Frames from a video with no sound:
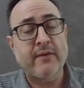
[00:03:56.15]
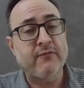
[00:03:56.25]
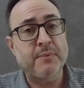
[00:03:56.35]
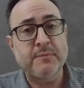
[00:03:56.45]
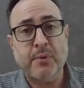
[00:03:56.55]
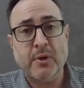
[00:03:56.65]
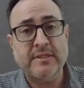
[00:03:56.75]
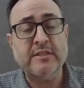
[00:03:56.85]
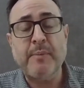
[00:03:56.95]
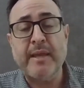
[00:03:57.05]
have been
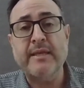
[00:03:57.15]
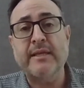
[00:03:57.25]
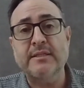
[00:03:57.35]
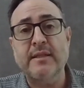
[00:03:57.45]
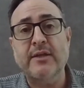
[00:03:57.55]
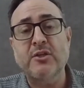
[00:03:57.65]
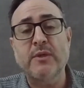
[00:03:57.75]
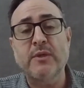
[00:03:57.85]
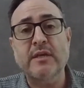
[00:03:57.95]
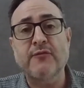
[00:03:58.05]
participating in
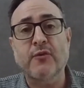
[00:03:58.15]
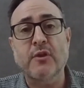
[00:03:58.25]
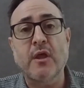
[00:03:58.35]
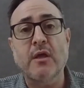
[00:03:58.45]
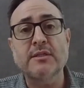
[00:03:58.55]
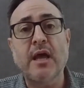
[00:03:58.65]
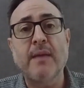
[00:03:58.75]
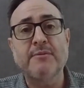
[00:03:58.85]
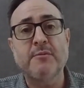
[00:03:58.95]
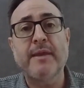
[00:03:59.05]
SelectUSA for a long
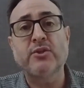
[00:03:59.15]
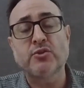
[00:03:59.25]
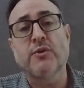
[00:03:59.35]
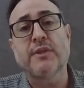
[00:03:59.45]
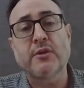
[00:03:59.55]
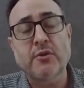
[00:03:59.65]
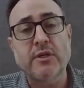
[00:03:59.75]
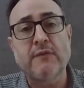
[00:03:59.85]
time to make sure that